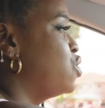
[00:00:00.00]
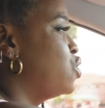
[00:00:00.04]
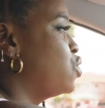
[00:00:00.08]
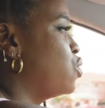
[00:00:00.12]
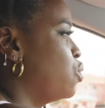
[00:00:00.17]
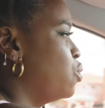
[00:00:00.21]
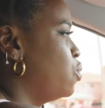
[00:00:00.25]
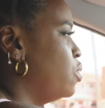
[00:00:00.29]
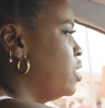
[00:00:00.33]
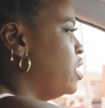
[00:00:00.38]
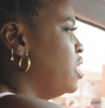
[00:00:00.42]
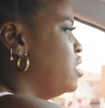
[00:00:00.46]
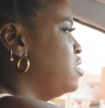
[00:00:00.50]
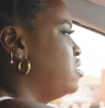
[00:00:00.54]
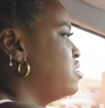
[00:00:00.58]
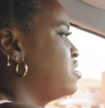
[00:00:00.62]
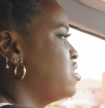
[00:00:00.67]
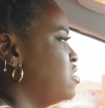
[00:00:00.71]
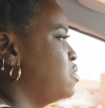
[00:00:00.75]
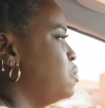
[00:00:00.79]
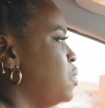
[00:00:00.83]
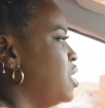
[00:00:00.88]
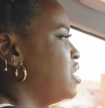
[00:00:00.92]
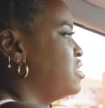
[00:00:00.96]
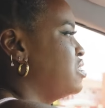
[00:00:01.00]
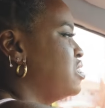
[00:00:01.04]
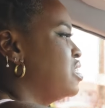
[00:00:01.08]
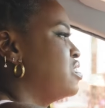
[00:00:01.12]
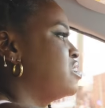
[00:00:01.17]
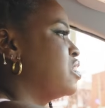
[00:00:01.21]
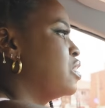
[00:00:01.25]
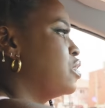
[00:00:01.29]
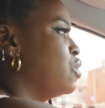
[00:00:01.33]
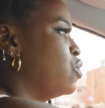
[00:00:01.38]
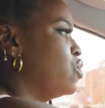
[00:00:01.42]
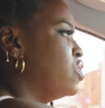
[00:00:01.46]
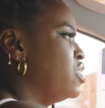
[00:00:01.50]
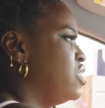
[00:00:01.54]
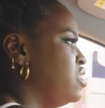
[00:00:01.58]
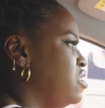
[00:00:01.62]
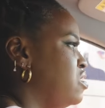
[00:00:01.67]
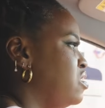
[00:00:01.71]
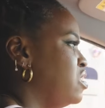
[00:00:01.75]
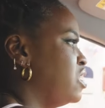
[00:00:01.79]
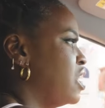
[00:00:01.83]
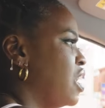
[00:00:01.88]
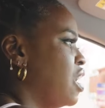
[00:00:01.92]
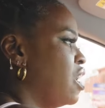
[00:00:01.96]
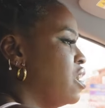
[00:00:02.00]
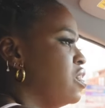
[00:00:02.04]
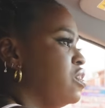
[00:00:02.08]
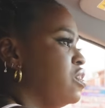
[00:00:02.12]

it just makes things a lot easier,